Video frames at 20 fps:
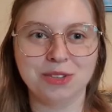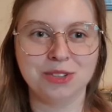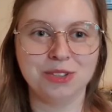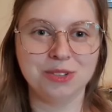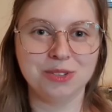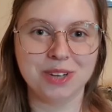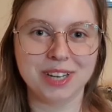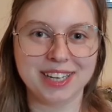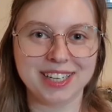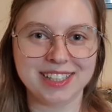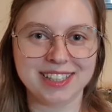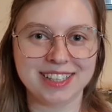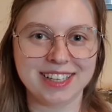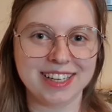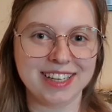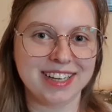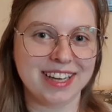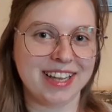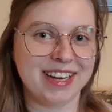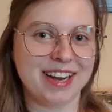to do
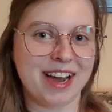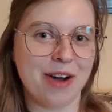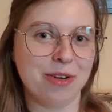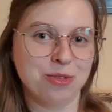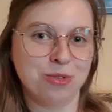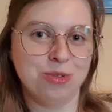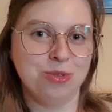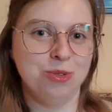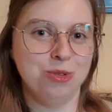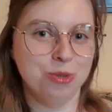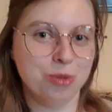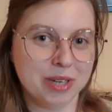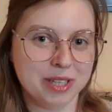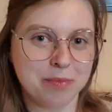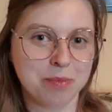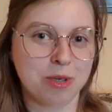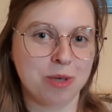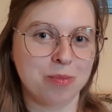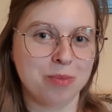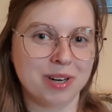anything and how to do
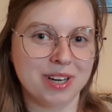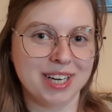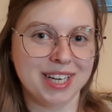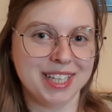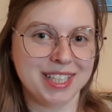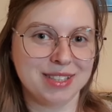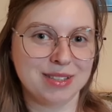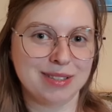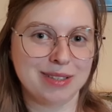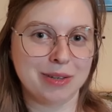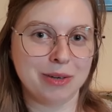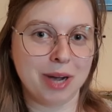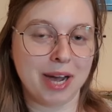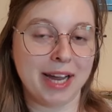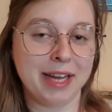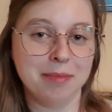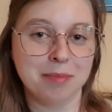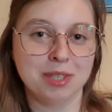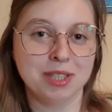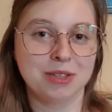it properly so
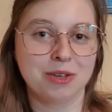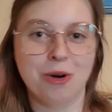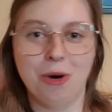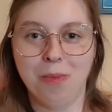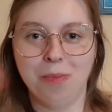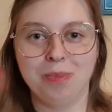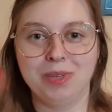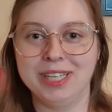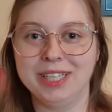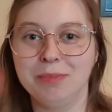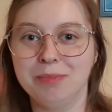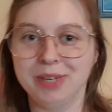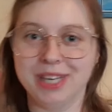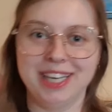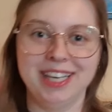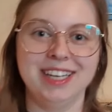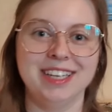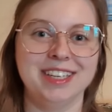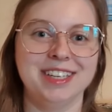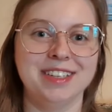I'm a complete
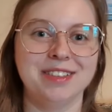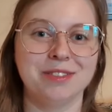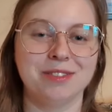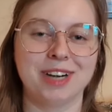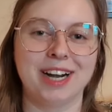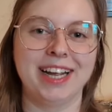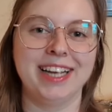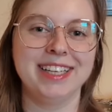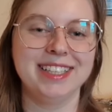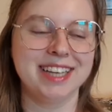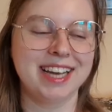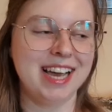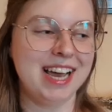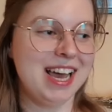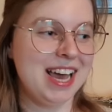beginner right